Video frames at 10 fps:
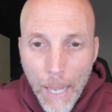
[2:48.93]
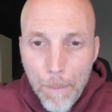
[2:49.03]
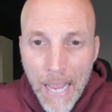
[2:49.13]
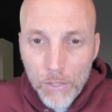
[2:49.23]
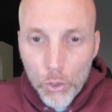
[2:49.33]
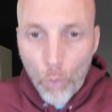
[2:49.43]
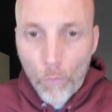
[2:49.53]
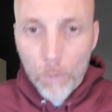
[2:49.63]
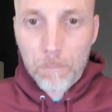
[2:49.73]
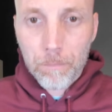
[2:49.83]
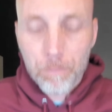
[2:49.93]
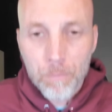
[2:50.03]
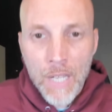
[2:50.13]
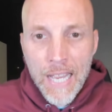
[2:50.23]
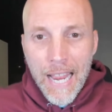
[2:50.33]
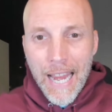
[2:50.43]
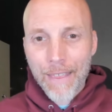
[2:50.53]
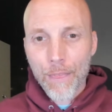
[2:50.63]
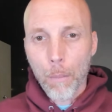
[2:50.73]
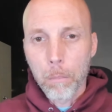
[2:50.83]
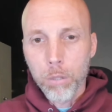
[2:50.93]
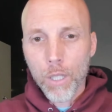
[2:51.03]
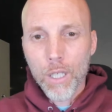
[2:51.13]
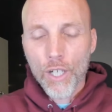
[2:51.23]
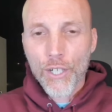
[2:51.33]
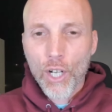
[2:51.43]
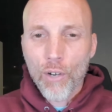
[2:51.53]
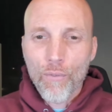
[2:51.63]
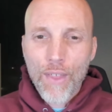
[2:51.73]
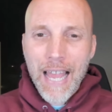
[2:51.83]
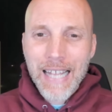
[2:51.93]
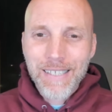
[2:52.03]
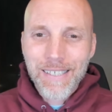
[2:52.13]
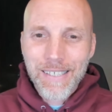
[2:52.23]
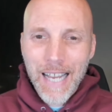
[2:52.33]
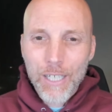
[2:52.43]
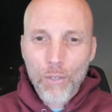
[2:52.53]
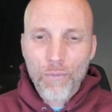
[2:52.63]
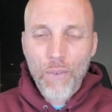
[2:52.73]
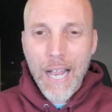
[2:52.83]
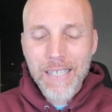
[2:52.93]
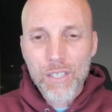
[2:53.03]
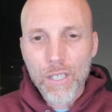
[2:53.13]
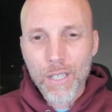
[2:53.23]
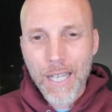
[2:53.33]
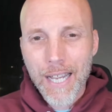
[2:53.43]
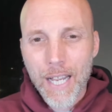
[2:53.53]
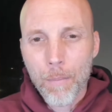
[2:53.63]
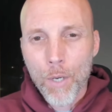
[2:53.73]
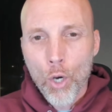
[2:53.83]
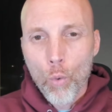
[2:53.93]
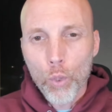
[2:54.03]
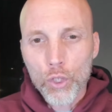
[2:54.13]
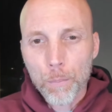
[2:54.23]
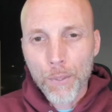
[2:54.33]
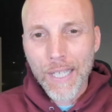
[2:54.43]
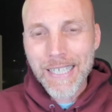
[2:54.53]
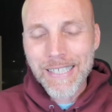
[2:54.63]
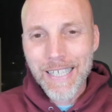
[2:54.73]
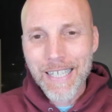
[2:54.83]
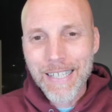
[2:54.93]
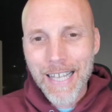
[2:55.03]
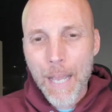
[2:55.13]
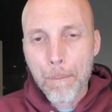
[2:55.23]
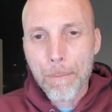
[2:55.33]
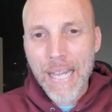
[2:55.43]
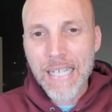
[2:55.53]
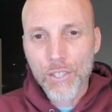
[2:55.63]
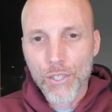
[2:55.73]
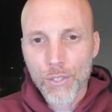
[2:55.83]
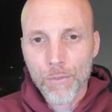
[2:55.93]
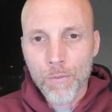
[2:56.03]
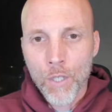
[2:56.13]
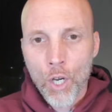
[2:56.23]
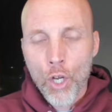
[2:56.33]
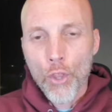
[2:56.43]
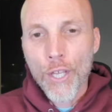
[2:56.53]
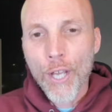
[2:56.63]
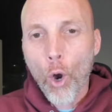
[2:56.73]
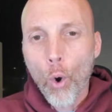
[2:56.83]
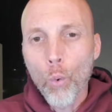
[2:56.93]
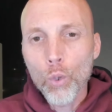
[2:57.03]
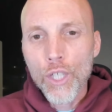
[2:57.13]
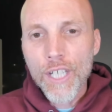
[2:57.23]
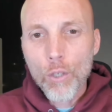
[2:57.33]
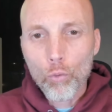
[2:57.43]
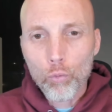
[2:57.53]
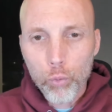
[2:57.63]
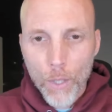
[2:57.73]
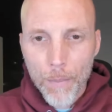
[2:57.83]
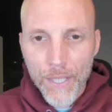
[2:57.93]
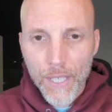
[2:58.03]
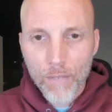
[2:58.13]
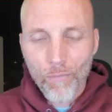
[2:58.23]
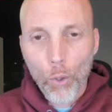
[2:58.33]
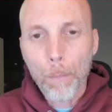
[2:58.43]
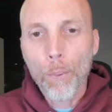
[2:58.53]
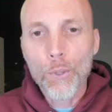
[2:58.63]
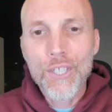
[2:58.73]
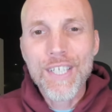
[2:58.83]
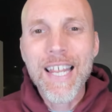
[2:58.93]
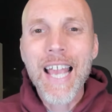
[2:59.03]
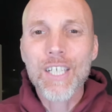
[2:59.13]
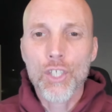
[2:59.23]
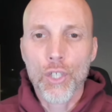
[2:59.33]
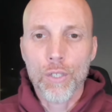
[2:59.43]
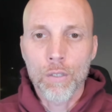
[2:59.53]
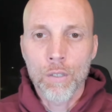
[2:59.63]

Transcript: Passover and the blood of that sacrificed lamb was placed in that basin, the only remedy for protection